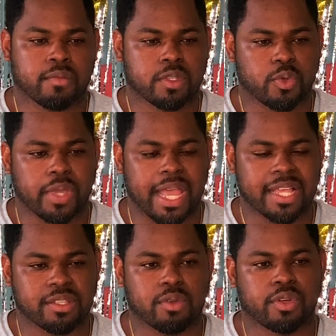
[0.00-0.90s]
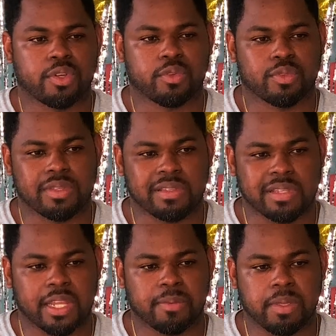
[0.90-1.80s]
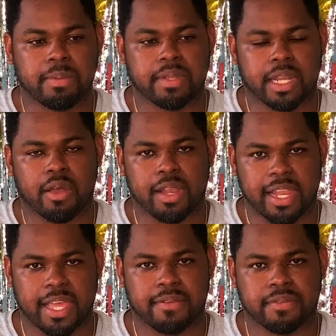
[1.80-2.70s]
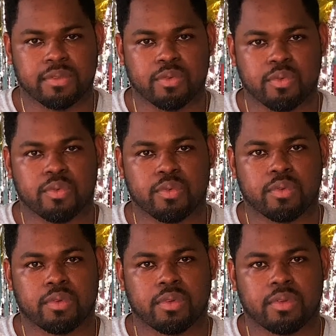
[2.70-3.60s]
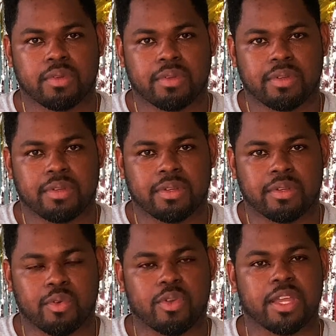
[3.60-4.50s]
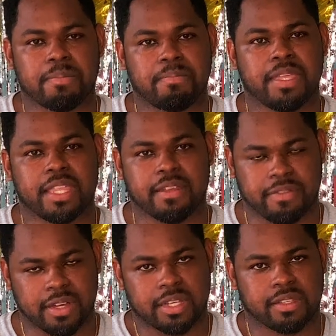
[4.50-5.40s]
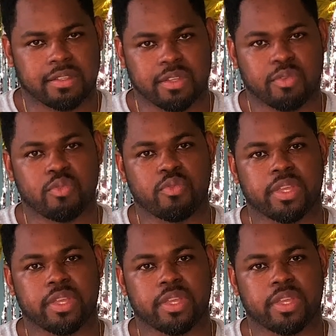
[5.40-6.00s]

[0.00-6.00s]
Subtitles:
So we asked God, you know, to send people in our lives who can be there for us and who we